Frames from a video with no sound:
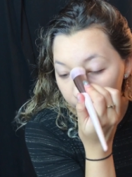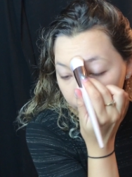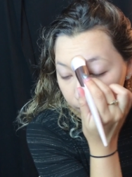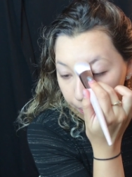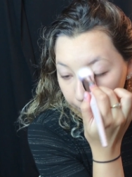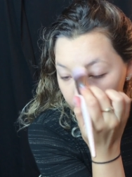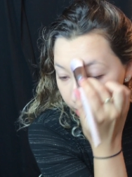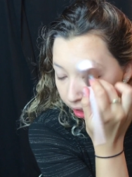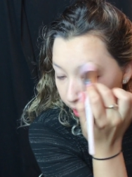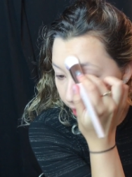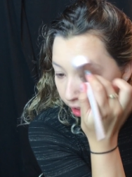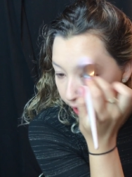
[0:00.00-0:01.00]
Especially
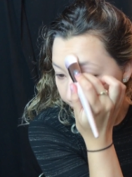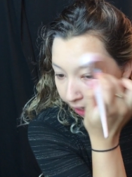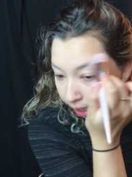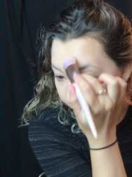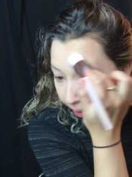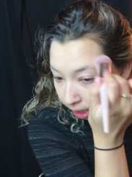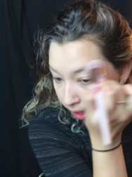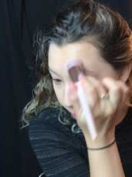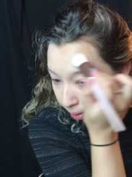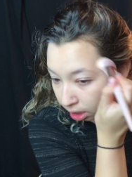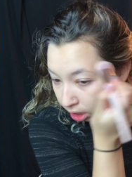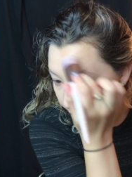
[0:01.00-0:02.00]
this cake bake
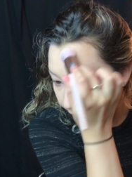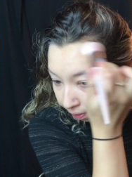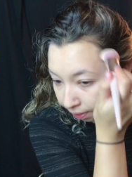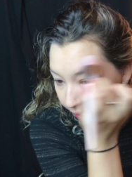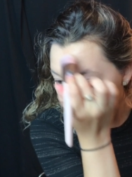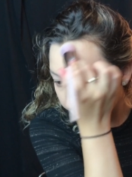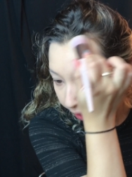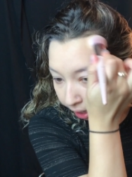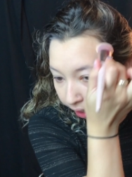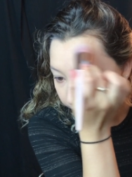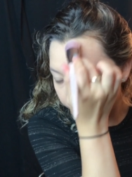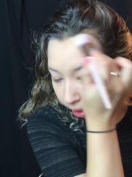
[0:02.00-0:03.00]
sponge. I feel
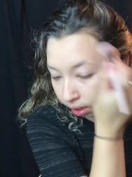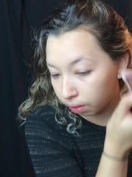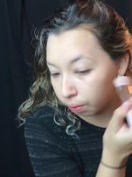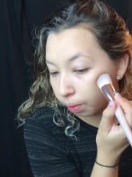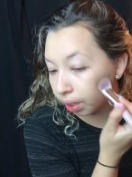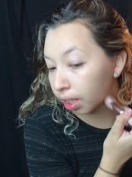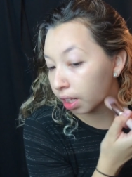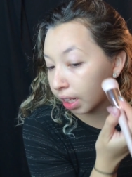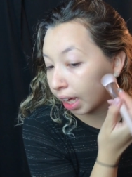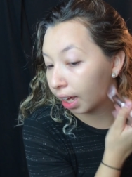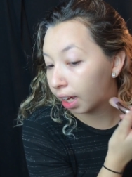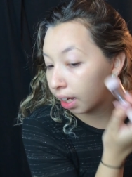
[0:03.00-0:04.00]
like with
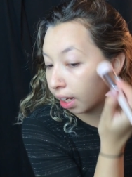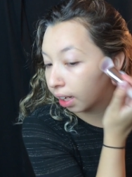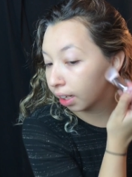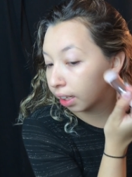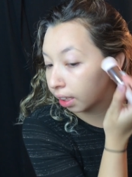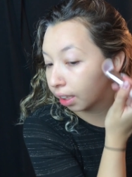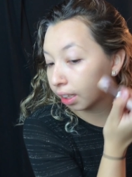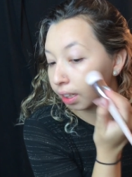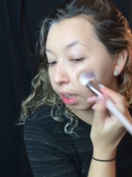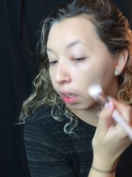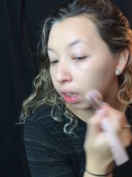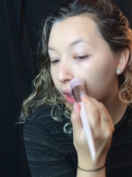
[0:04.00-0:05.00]
that I can
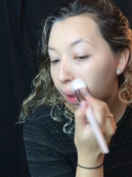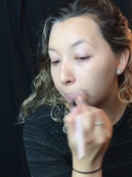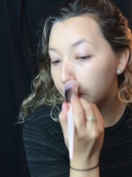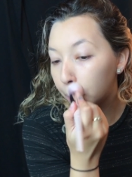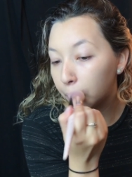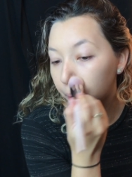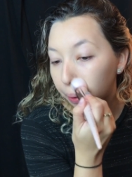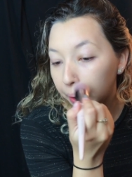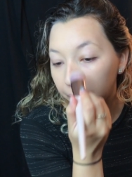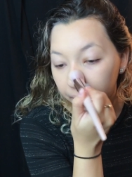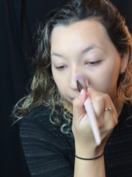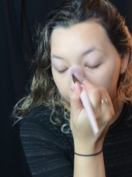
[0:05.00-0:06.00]
get a lot
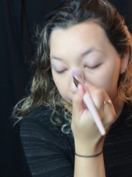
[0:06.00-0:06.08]
more,